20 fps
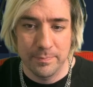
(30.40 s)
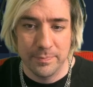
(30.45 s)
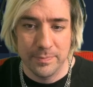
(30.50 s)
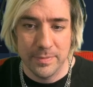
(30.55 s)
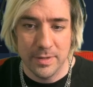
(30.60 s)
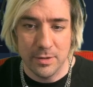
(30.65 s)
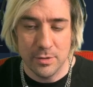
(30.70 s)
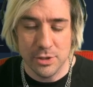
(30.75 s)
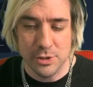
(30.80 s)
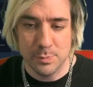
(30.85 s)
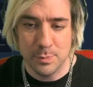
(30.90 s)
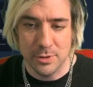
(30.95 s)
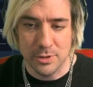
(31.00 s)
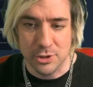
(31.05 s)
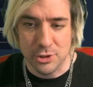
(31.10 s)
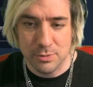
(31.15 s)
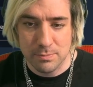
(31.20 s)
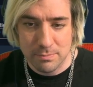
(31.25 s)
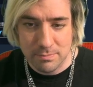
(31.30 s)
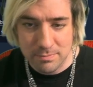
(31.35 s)
You just
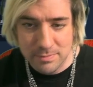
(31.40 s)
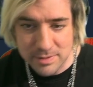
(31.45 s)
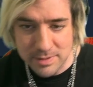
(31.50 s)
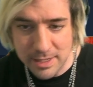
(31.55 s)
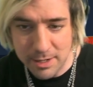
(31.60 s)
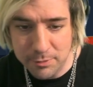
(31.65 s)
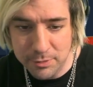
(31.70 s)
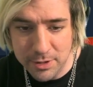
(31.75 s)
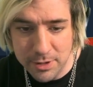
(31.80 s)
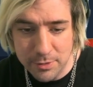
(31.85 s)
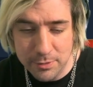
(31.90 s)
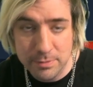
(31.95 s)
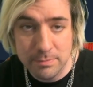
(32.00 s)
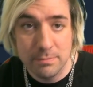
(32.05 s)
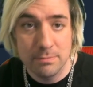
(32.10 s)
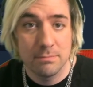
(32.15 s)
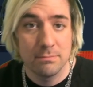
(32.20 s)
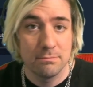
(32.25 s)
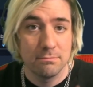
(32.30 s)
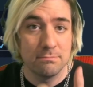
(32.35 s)
push download
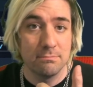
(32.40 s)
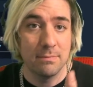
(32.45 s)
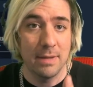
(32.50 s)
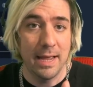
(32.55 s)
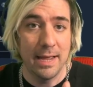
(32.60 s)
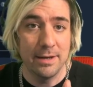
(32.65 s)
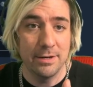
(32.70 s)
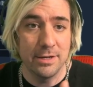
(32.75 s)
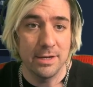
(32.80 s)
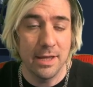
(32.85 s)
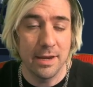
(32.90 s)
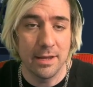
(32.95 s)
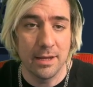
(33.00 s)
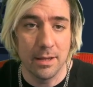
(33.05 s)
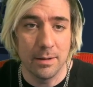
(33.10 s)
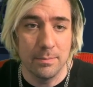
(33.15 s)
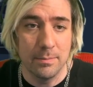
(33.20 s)
and you get in.